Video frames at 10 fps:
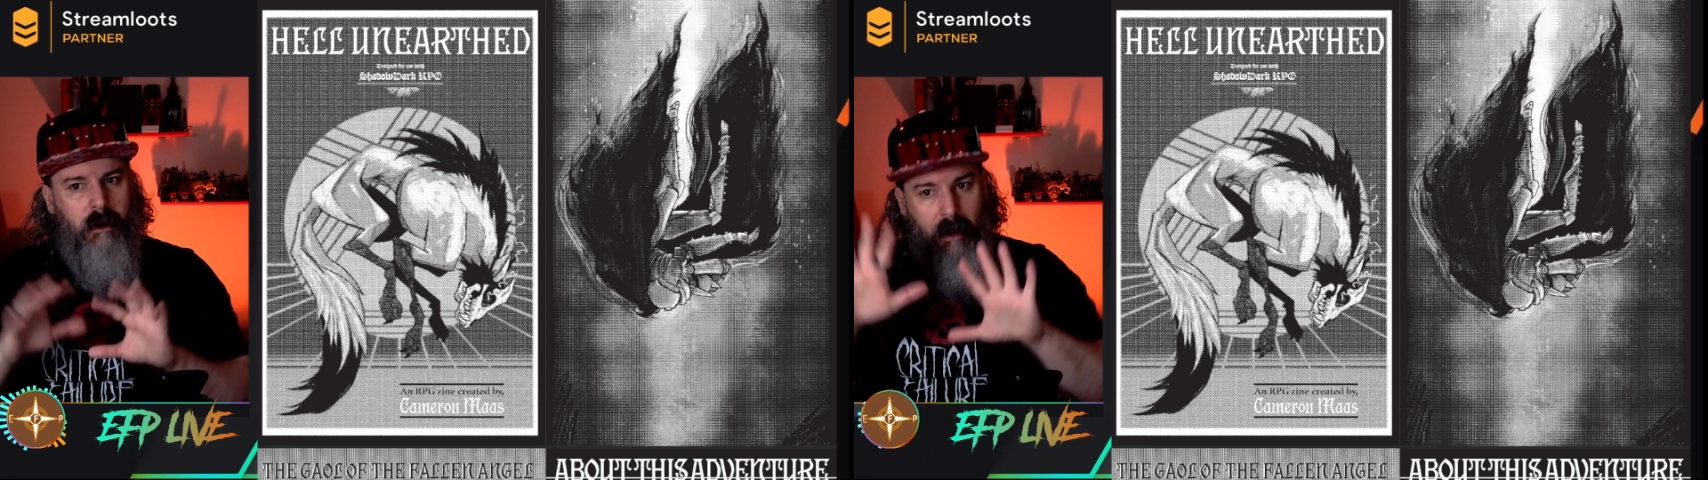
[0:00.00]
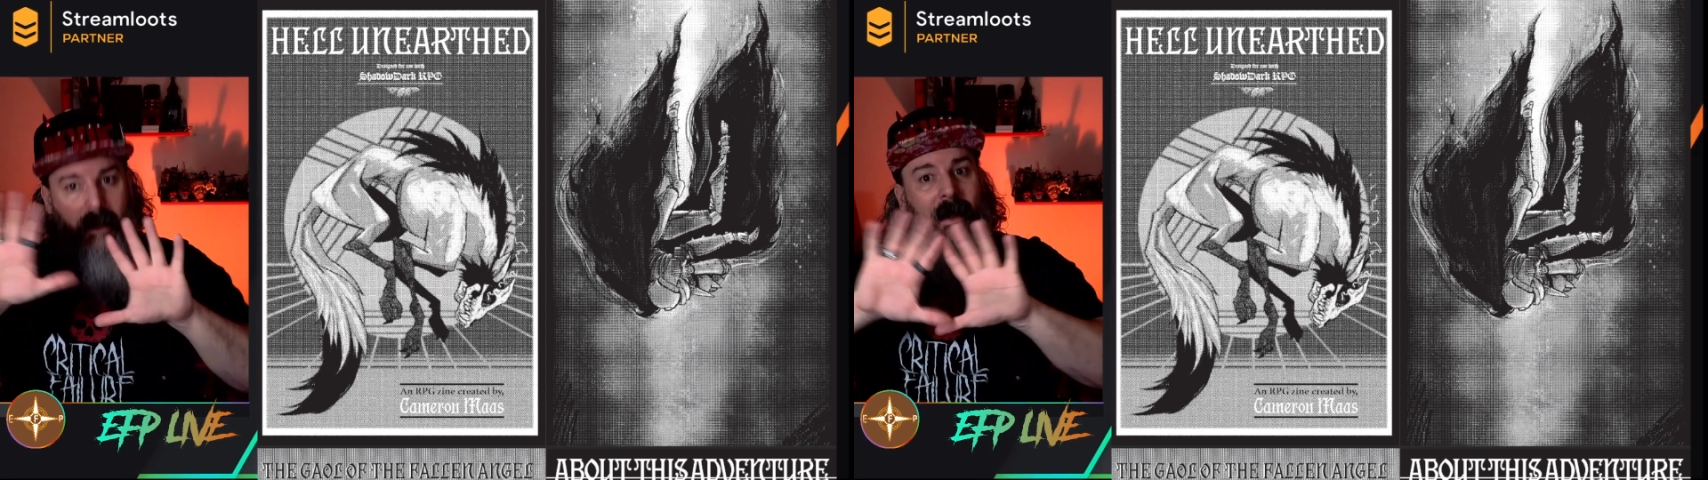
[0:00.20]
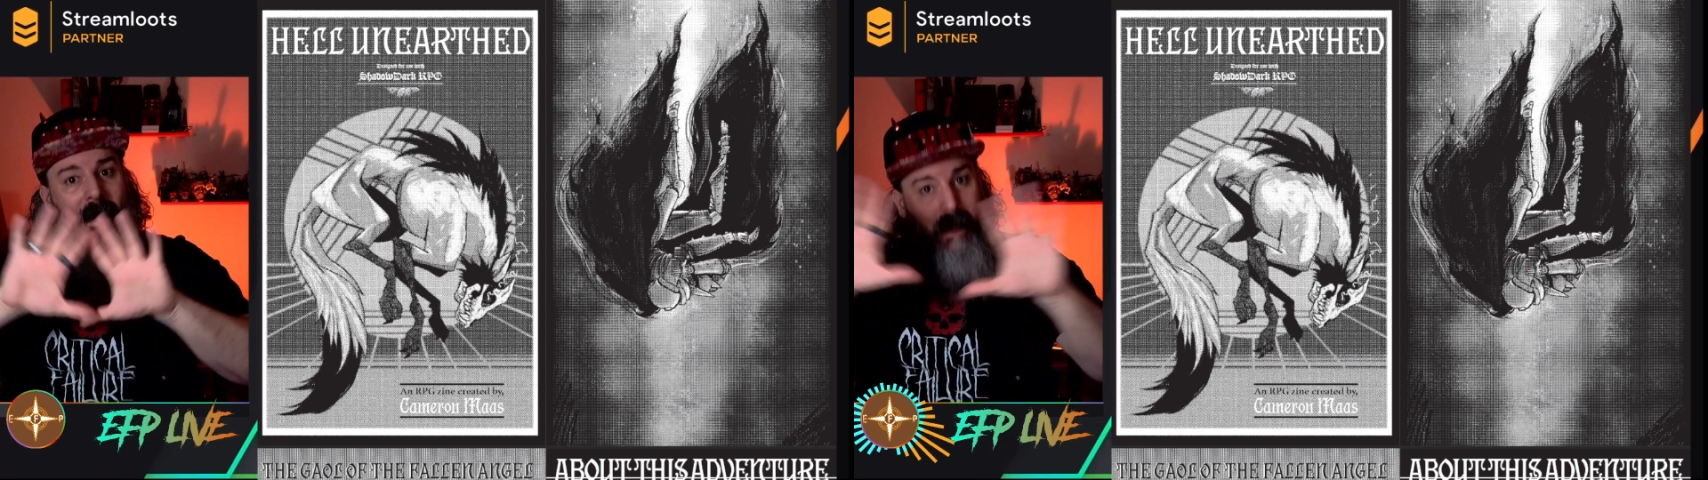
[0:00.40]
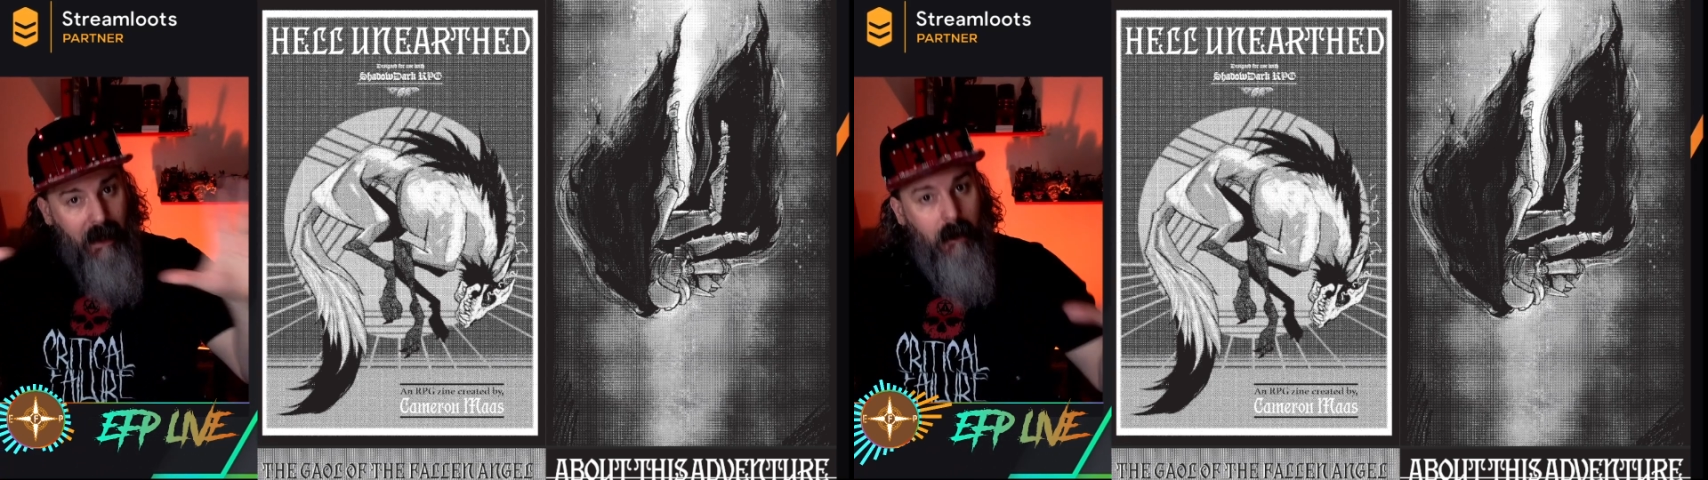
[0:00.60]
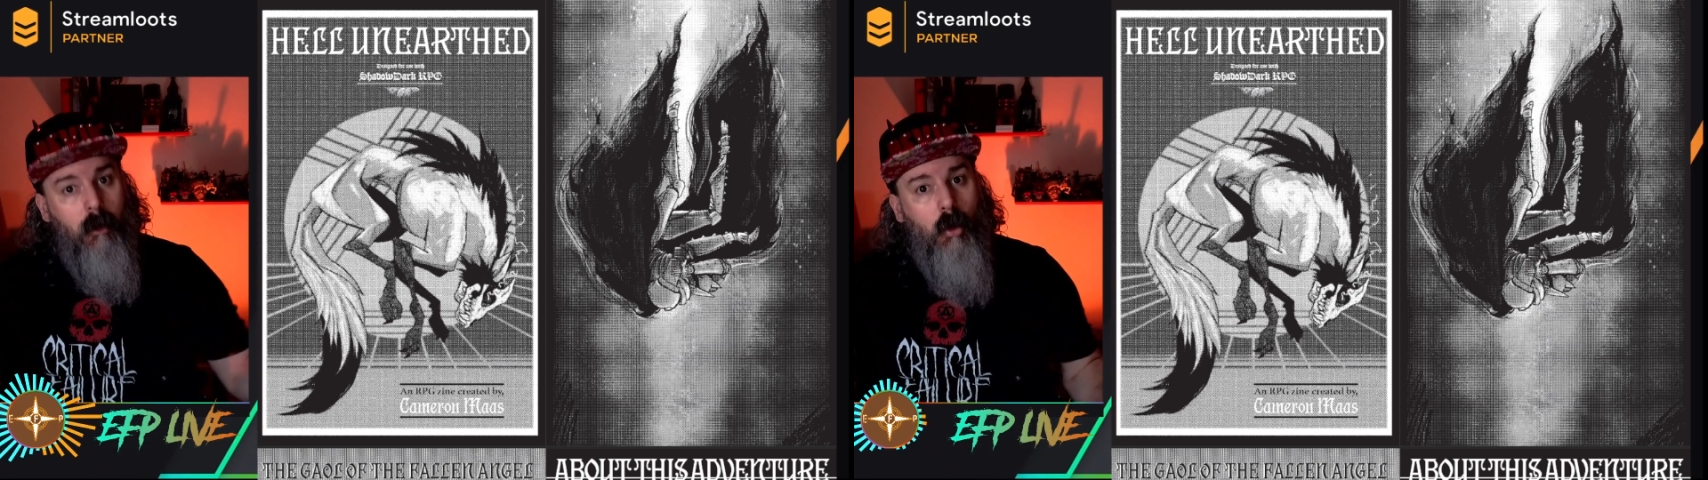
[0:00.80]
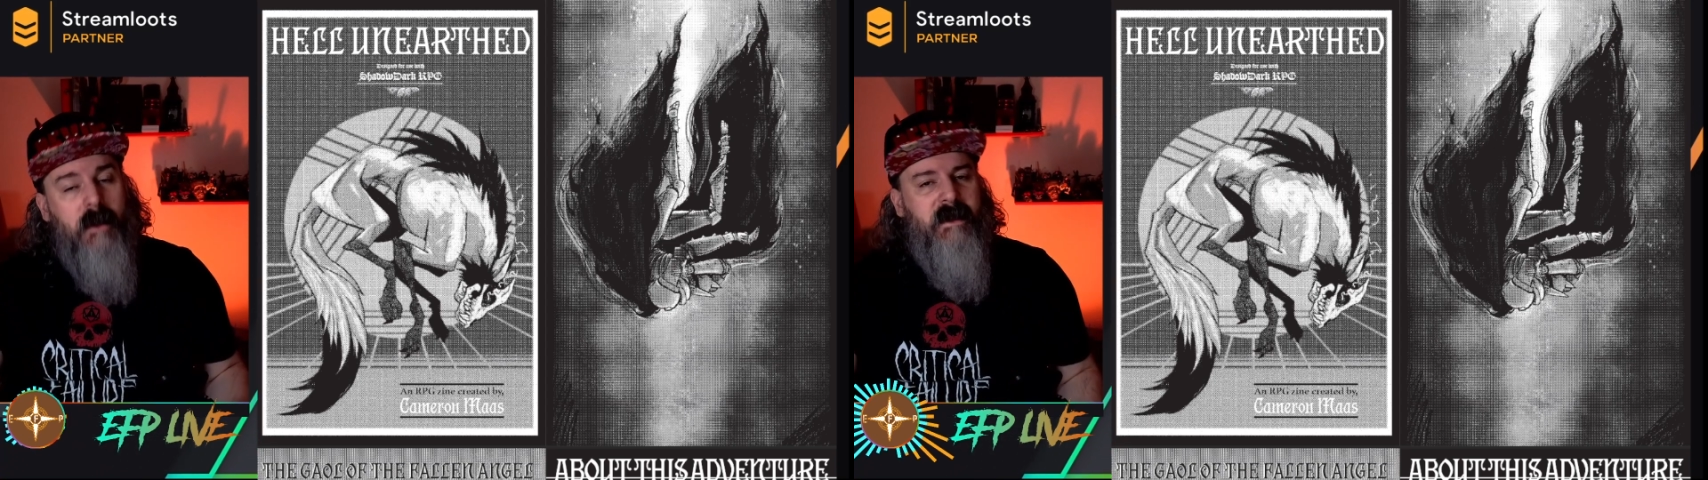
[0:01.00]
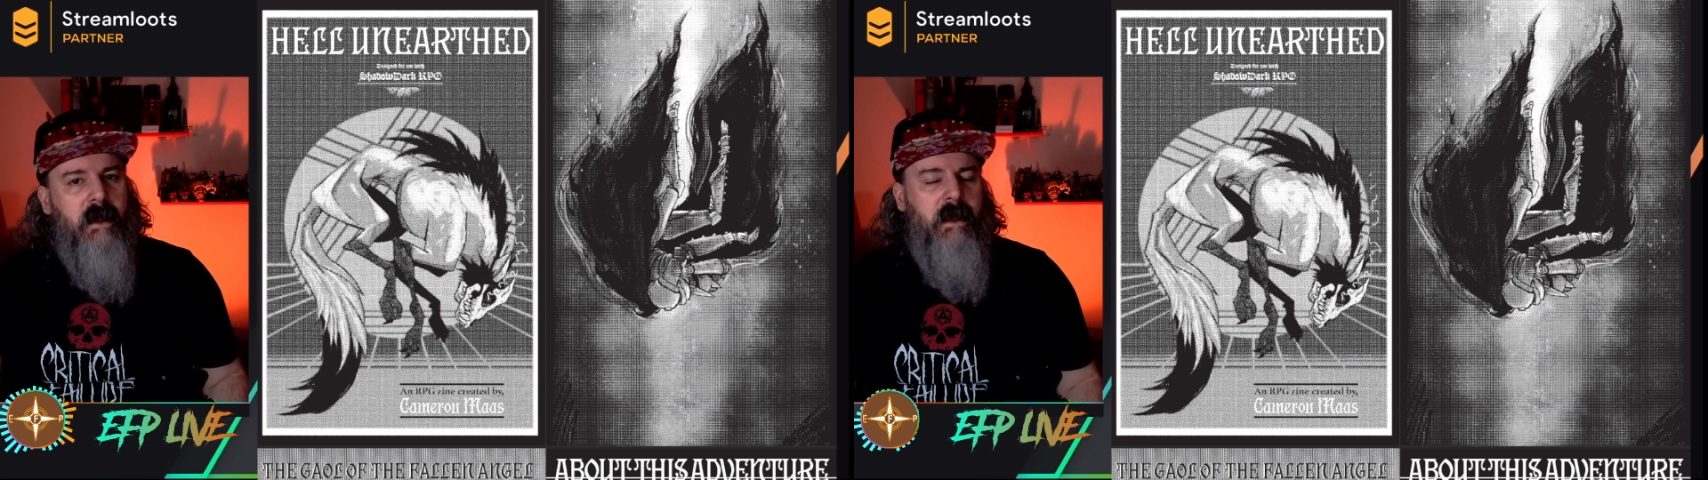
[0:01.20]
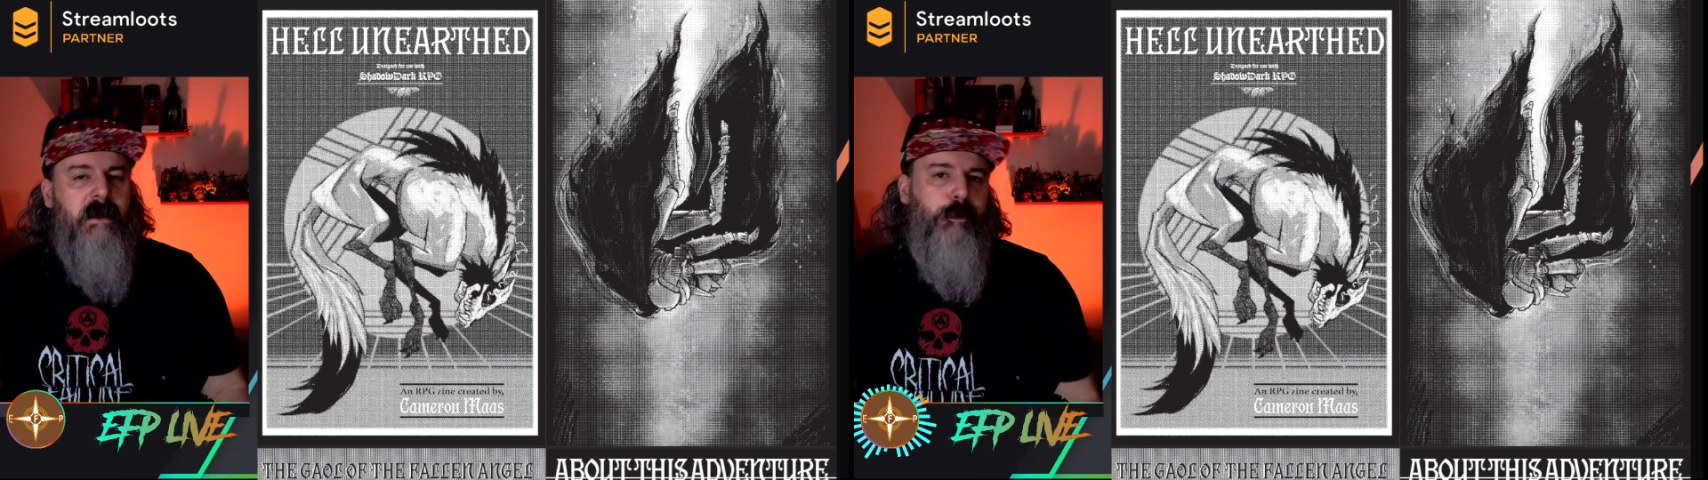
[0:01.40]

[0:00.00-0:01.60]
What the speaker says: Like it looks like it's